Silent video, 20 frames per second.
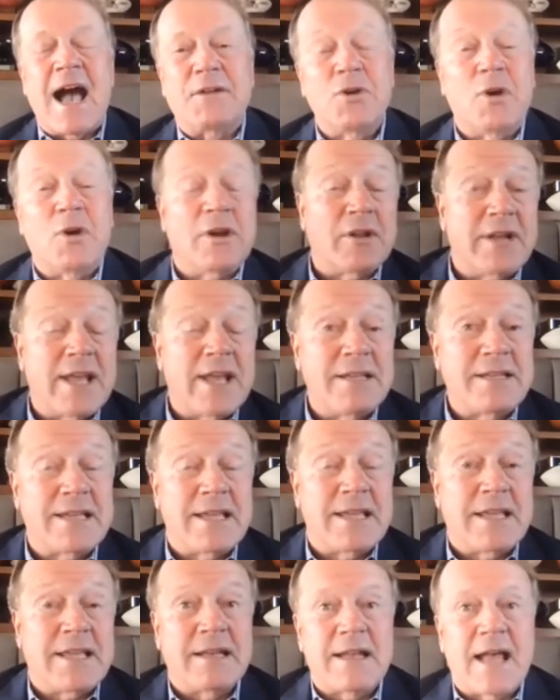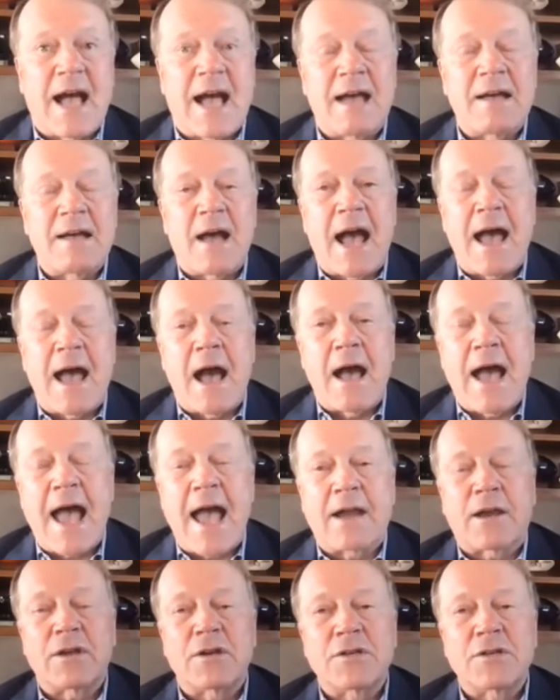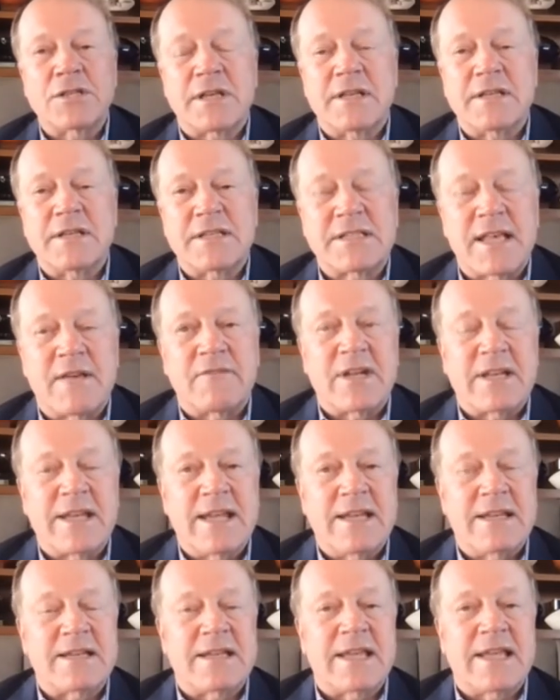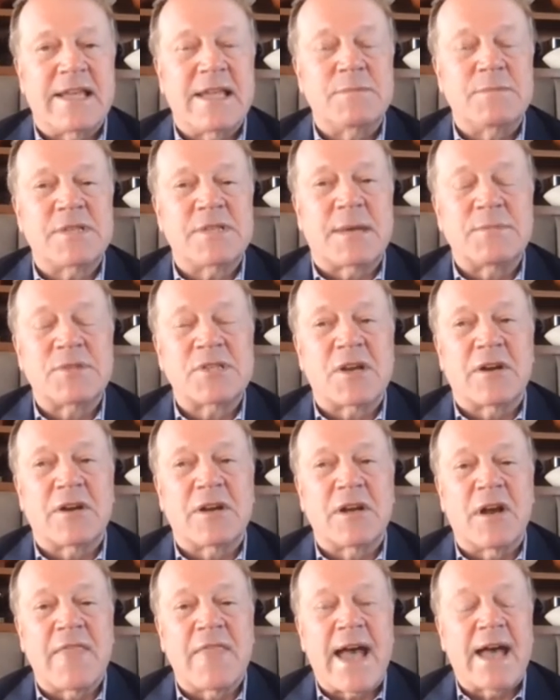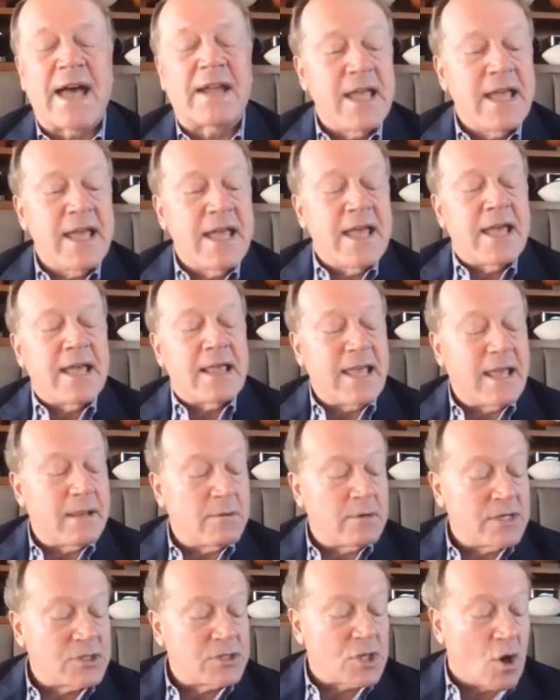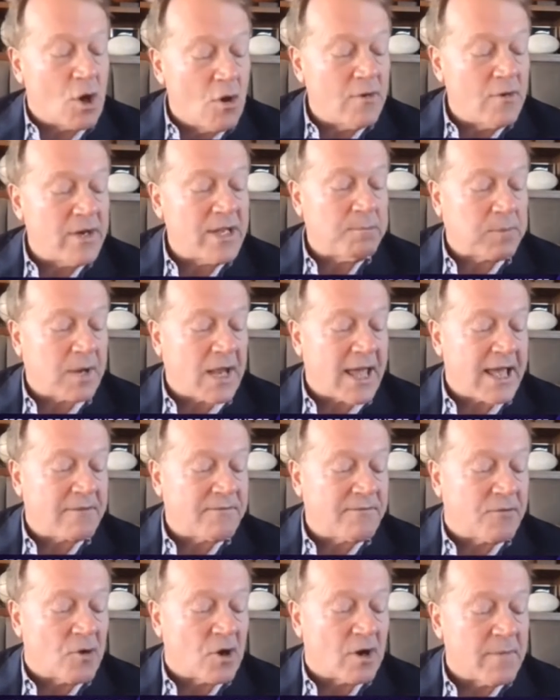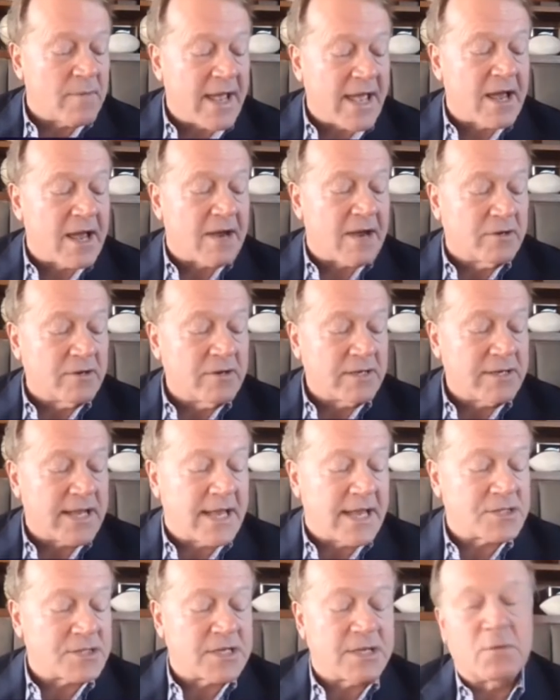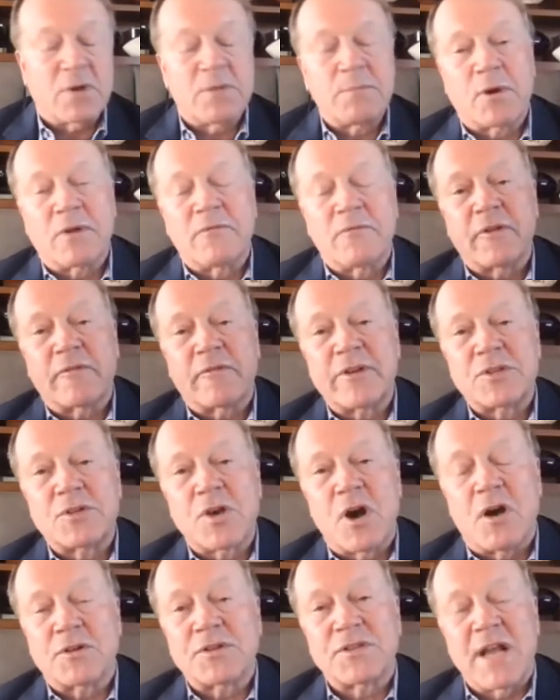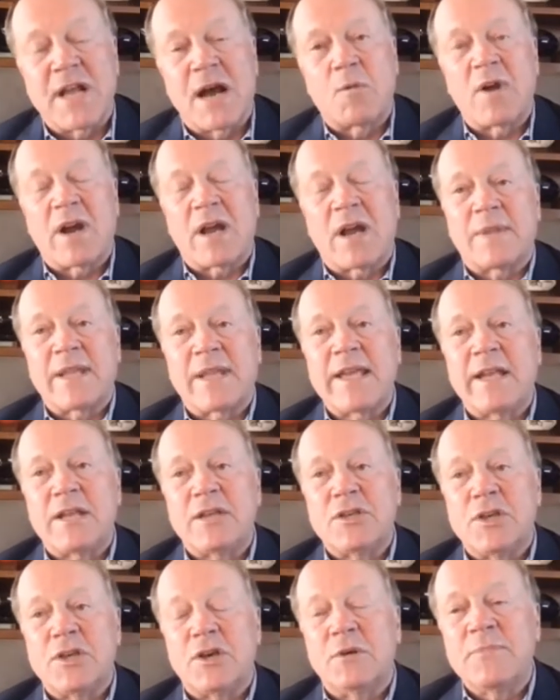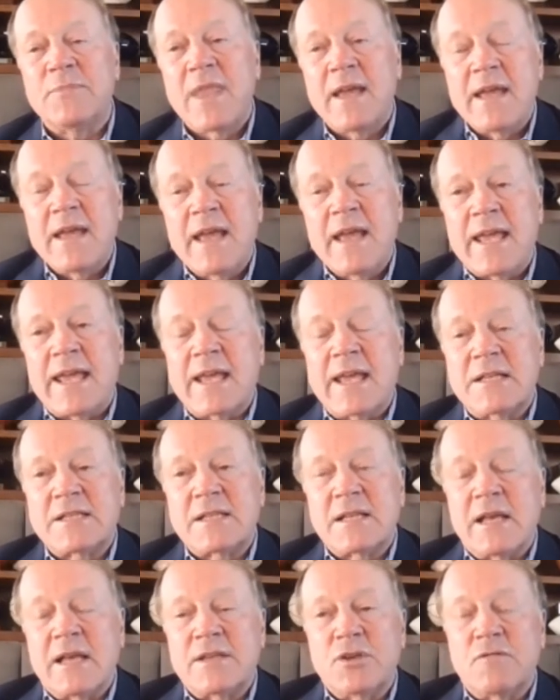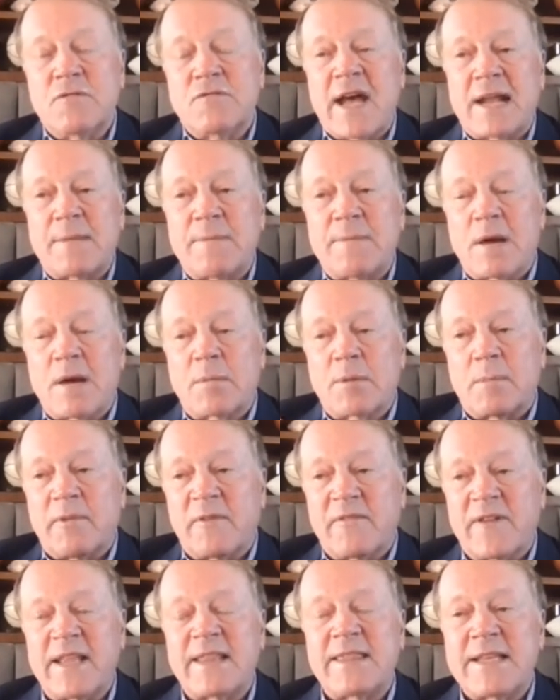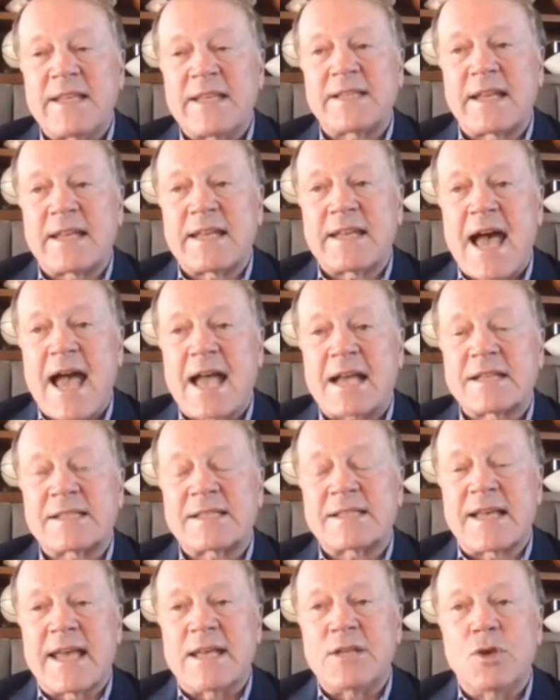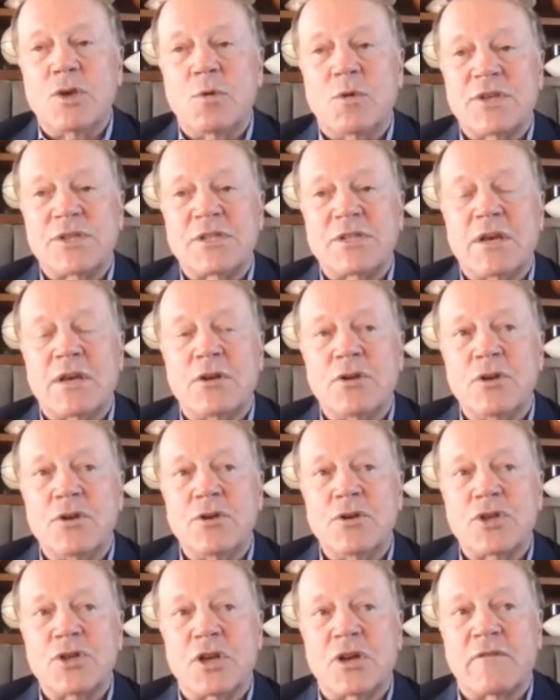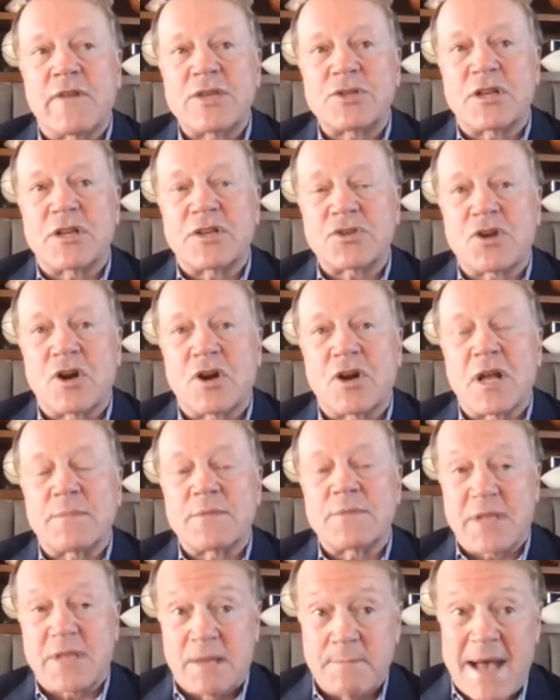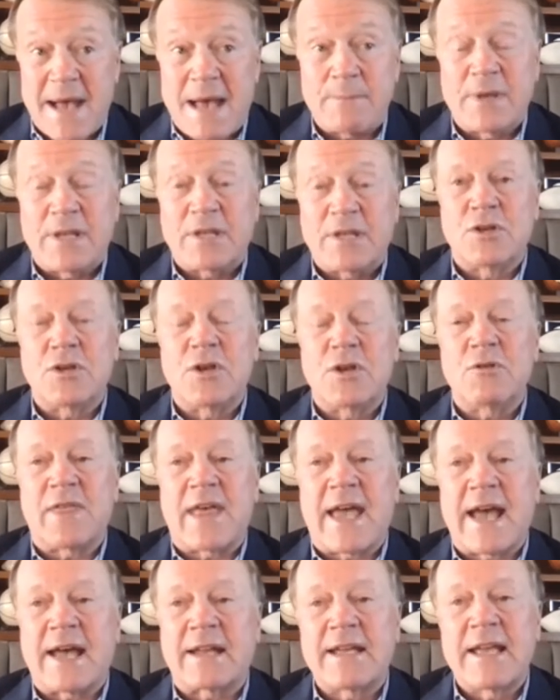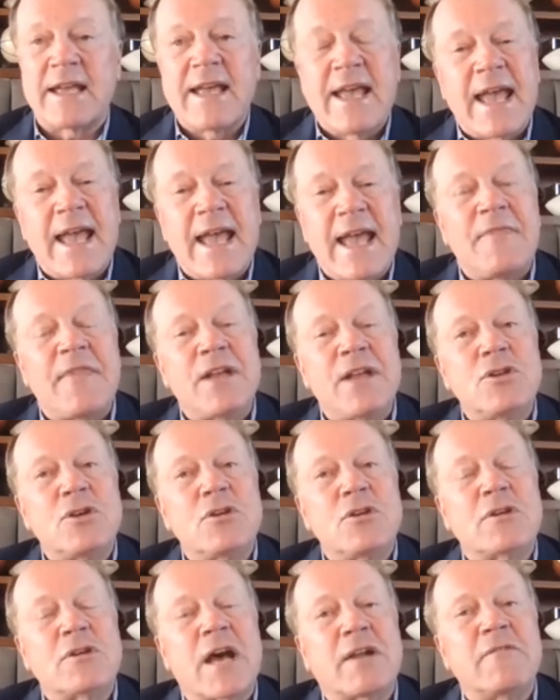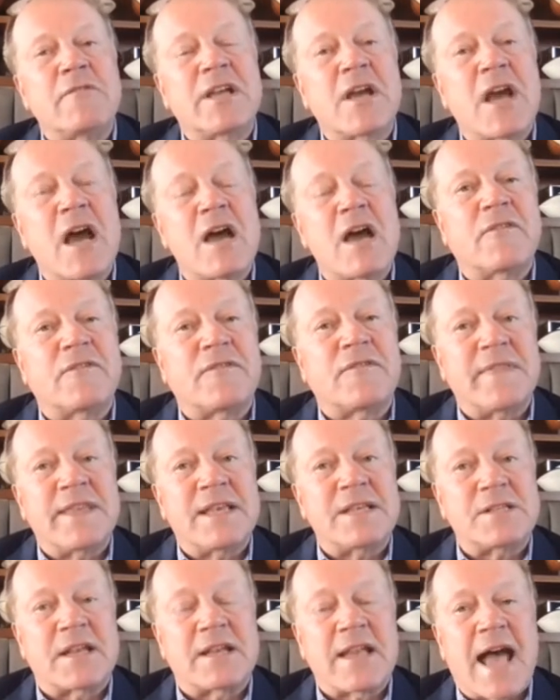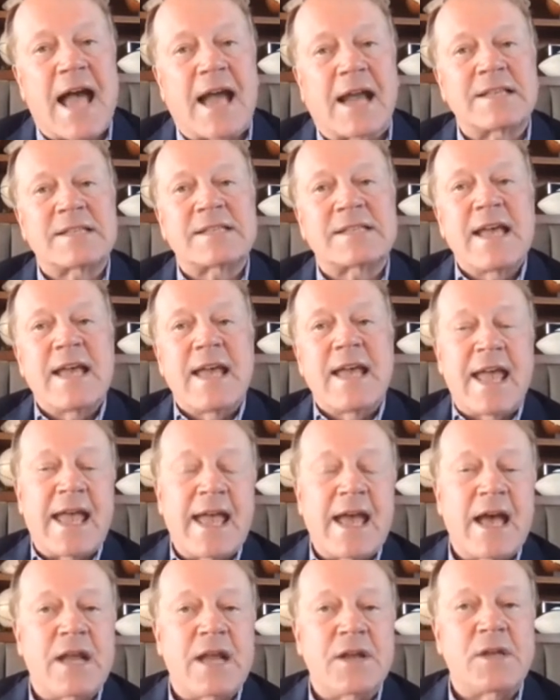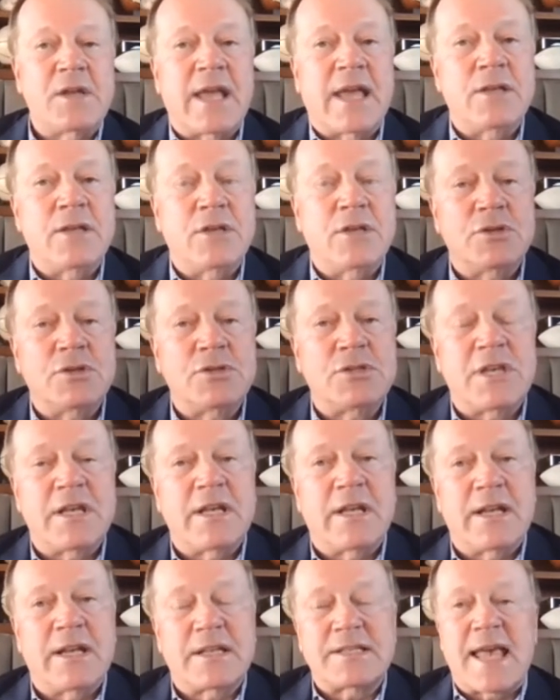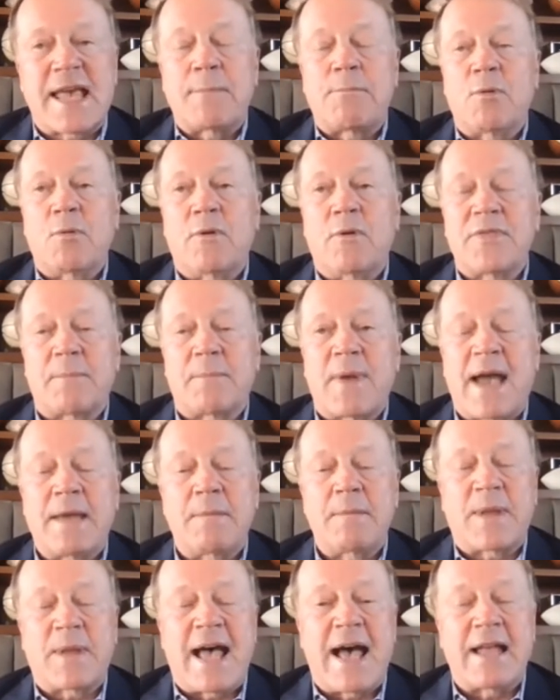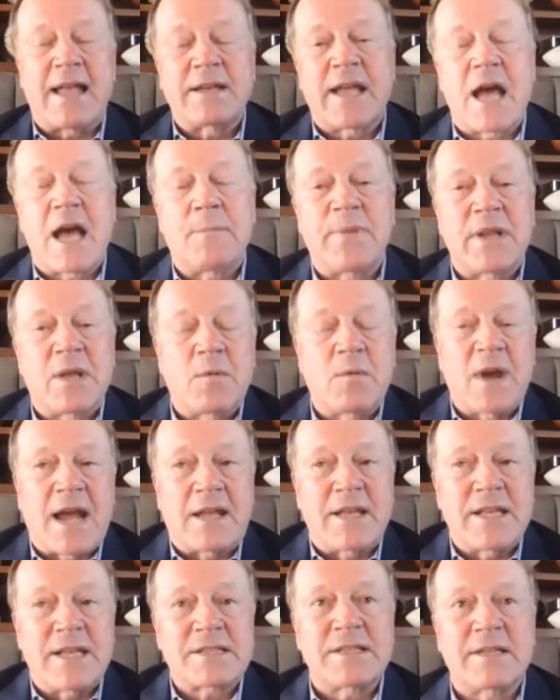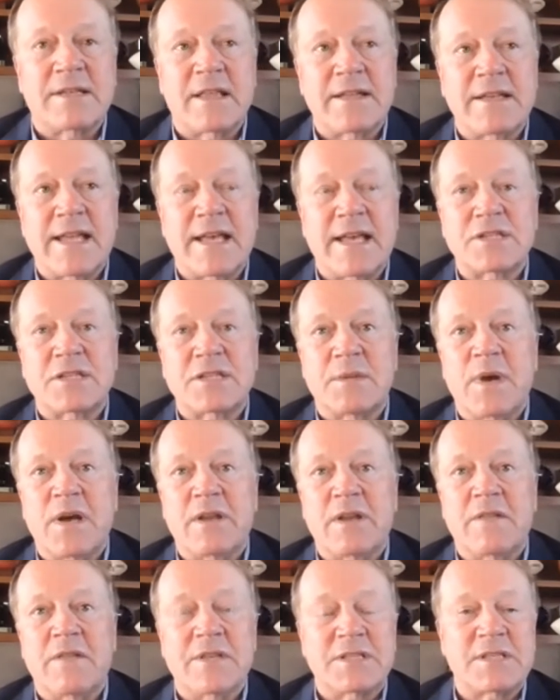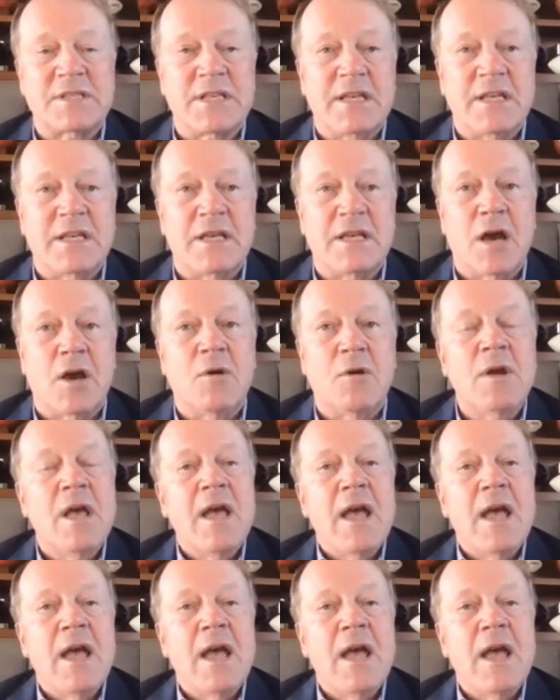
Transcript: 218 hackers, and 17 teams, I'm sorry on that, it was the only platform ever tested with perfect results. Now, where I'm leading you is you've got to be able to prevent these attacks, and you will see a new generation of startups, in my opinion, do that. And then you've got to recover from these attacks. And you see an example of the pipeline company where I listened to the testimony of the CEO